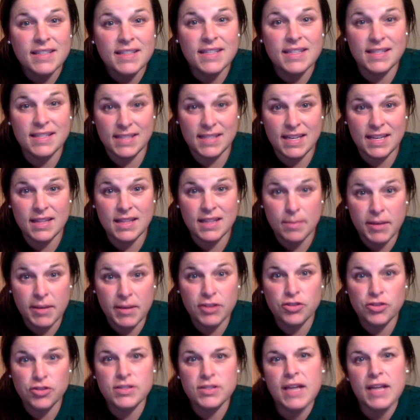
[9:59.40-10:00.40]
Did seeing the
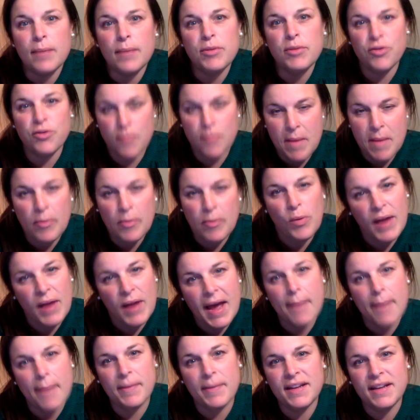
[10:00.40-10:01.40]
pictures help you remember what
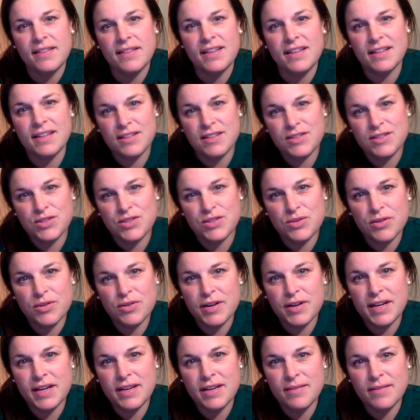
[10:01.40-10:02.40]
happened at the end of the
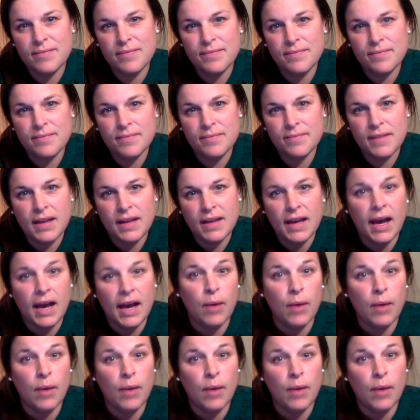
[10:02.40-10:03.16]
story? I